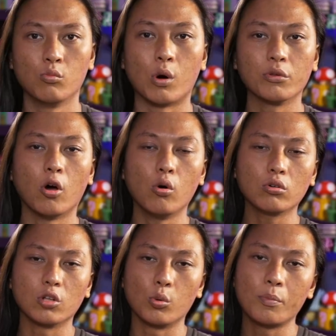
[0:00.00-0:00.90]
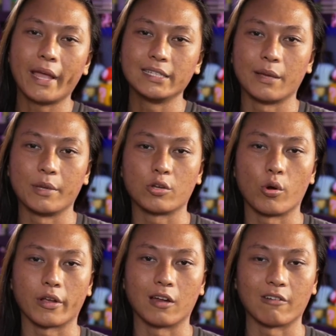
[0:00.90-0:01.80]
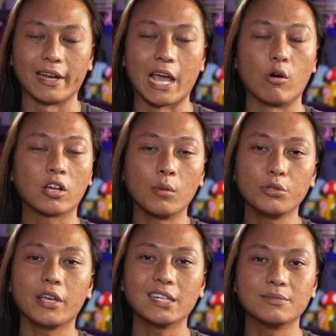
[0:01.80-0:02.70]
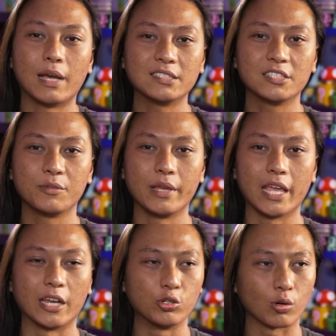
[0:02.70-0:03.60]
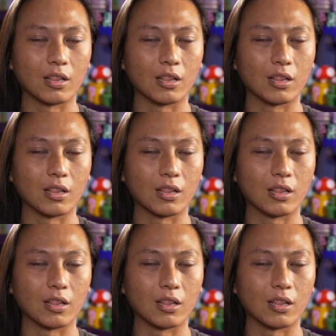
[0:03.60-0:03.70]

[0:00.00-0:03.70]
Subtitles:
Well, with the whole global pandemic going on right now, a couple of you guys messaged me and you were